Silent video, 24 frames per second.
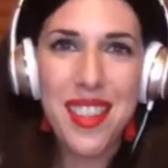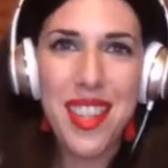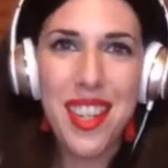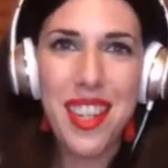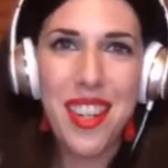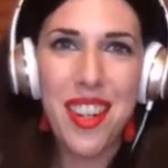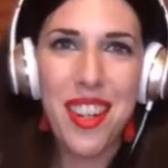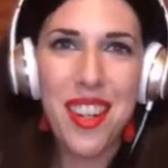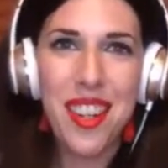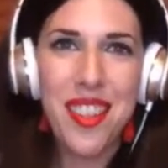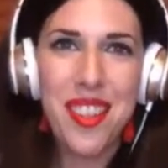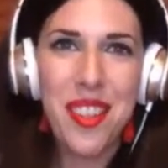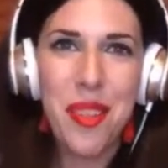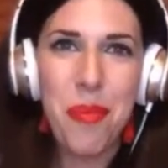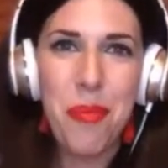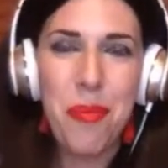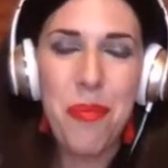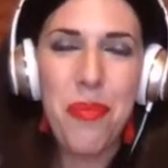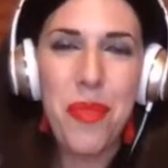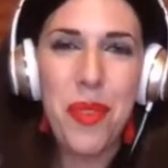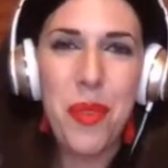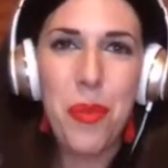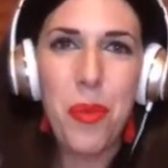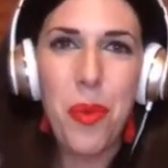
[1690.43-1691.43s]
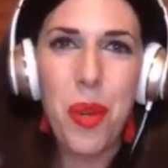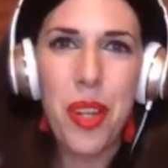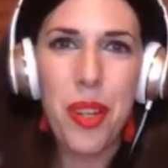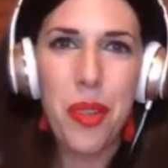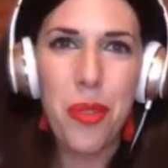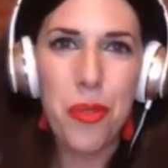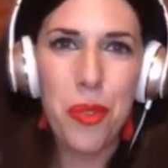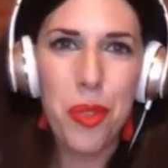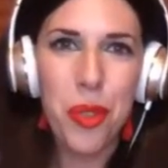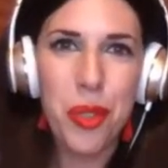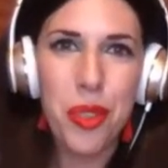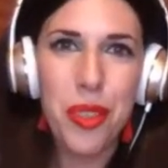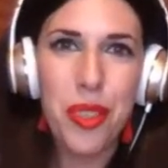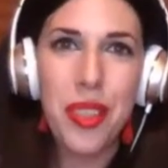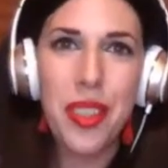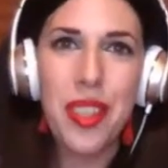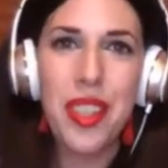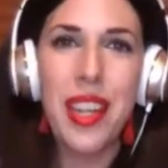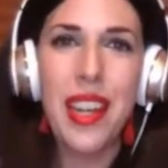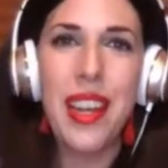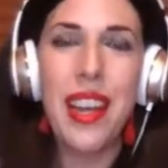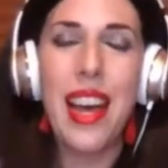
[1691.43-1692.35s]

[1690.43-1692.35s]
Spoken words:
There are some wonderful,